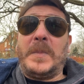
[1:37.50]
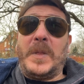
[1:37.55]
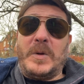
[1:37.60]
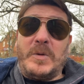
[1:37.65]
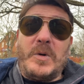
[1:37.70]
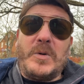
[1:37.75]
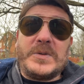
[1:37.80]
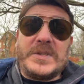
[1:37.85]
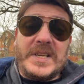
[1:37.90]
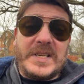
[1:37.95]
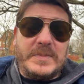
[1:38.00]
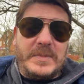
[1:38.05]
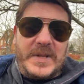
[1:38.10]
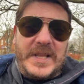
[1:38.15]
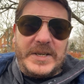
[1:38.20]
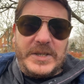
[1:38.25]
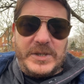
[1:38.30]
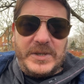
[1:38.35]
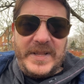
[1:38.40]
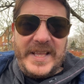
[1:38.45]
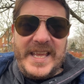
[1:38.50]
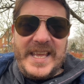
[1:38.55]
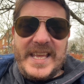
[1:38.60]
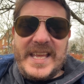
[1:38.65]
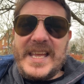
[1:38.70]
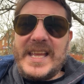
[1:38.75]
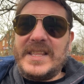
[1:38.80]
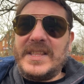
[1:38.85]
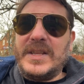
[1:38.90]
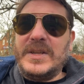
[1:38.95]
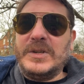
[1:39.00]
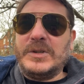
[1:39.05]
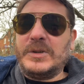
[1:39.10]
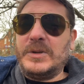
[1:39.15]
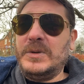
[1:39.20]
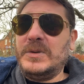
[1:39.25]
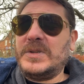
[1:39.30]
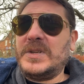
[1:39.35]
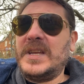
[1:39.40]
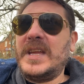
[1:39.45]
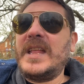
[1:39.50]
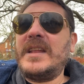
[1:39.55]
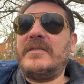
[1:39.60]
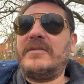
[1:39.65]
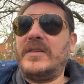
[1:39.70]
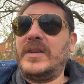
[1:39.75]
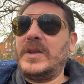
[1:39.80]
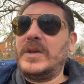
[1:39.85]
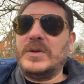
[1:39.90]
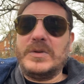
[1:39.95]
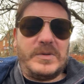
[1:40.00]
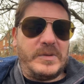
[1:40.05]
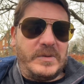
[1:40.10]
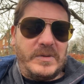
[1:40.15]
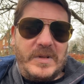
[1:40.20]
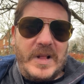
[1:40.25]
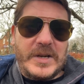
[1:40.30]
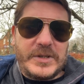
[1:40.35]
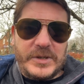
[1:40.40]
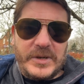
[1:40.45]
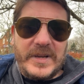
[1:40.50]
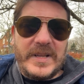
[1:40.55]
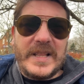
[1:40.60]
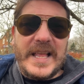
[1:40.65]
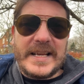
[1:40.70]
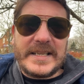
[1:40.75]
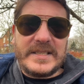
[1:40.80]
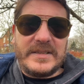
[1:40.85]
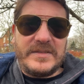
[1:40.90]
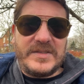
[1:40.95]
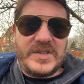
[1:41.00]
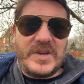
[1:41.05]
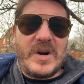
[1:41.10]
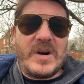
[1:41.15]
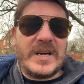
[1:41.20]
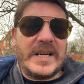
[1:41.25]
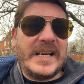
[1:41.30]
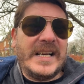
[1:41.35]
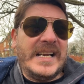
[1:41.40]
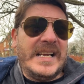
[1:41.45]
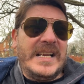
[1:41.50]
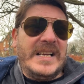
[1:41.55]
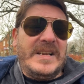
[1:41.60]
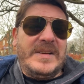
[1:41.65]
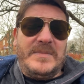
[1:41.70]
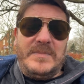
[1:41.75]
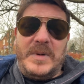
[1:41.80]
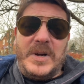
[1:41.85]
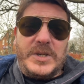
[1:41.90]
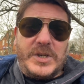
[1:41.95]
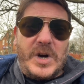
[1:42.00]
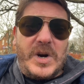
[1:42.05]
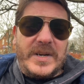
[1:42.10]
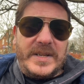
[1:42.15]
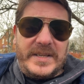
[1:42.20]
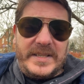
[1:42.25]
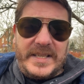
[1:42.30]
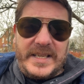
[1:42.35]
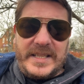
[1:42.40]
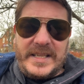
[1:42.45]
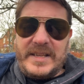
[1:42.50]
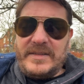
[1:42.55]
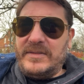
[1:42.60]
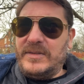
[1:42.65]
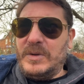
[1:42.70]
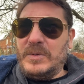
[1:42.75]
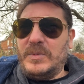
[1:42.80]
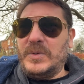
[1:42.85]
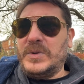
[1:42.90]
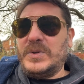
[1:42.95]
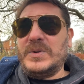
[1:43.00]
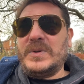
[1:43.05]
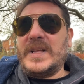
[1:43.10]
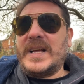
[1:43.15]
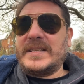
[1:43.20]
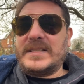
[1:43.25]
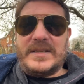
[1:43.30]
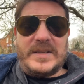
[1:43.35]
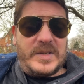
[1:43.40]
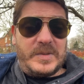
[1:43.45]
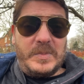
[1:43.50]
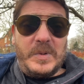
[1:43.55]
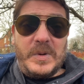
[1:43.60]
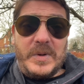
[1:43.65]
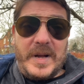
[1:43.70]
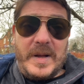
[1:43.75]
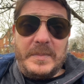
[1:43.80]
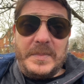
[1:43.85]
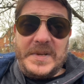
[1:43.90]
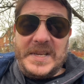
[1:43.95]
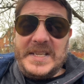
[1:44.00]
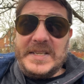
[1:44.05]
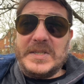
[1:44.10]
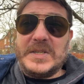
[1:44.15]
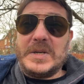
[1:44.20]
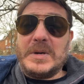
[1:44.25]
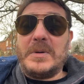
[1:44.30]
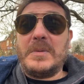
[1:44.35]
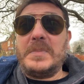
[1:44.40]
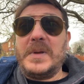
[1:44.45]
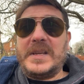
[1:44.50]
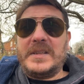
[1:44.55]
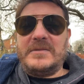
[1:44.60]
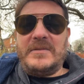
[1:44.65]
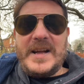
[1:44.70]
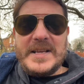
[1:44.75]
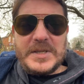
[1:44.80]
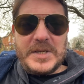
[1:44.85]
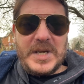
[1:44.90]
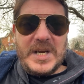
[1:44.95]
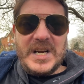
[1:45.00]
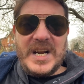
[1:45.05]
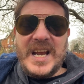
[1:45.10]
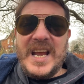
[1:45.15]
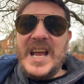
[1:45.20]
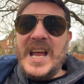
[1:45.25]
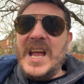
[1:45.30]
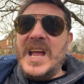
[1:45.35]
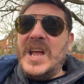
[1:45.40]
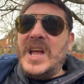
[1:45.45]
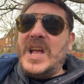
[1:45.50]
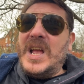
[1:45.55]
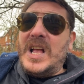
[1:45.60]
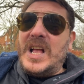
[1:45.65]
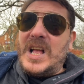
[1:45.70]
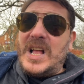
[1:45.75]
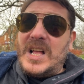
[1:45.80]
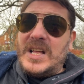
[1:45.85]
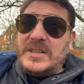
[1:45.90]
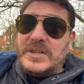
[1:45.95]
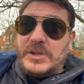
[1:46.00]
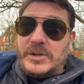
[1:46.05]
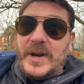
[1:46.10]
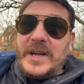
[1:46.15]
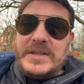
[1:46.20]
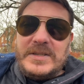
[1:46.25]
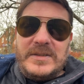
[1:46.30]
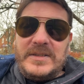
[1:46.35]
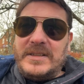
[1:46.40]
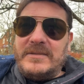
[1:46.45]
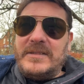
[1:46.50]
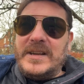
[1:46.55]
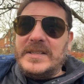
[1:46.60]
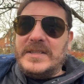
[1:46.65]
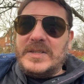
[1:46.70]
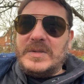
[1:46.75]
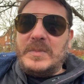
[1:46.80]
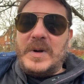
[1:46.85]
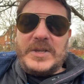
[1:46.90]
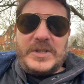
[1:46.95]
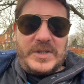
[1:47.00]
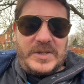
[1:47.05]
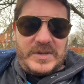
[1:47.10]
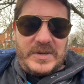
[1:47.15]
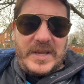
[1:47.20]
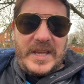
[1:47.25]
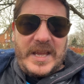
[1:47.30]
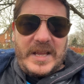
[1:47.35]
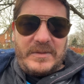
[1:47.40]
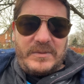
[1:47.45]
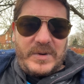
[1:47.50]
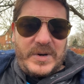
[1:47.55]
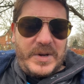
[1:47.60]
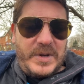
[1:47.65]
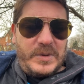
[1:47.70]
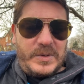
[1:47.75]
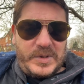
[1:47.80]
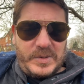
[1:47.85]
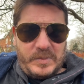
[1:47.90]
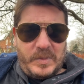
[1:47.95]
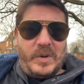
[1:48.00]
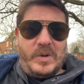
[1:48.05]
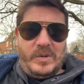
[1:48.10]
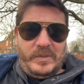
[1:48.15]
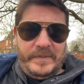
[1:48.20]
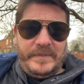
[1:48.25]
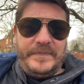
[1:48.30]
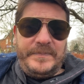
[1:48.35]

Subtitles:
grows exponentially, and introducing anything new to larger collectives are much harder than if you would do that in a small company. So a big advice here, try to innovate as much as you can where you're small.